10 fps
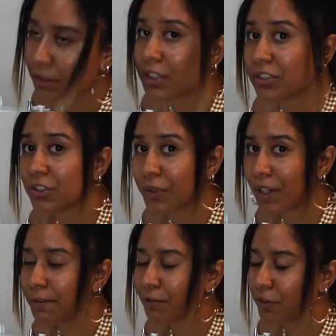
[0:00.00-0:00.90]
It's
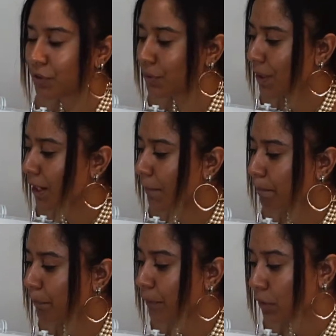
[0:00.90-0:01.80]
great if you're doing
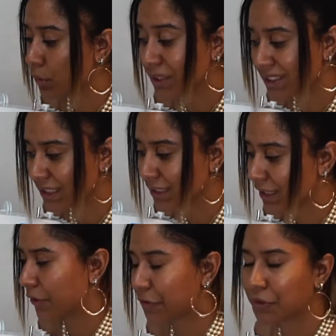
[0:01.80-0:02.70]
quilting,
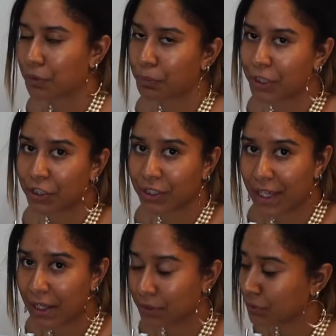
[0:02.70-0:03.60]
also bigger
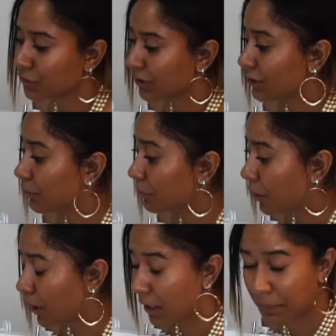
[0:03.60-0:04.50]
gowns,
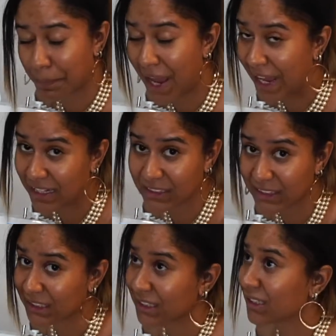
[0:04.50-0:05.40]

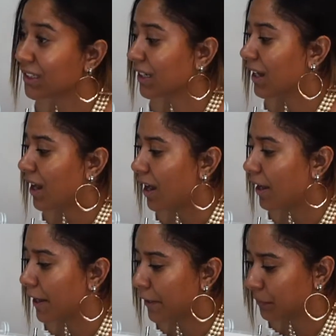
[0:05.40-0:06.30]
pants,
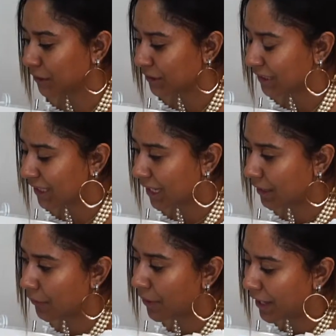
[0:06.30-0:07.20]
when you need that
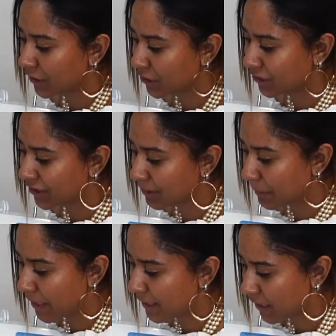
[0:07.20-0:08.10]
little extra
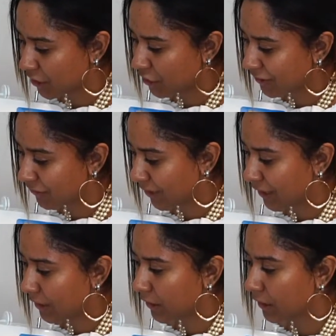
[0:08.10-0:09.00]
space than just right
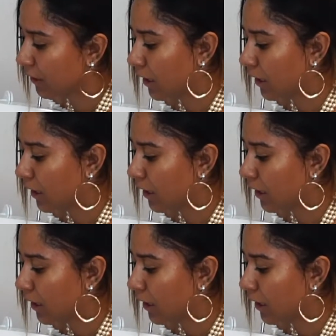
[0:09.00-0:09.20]
here.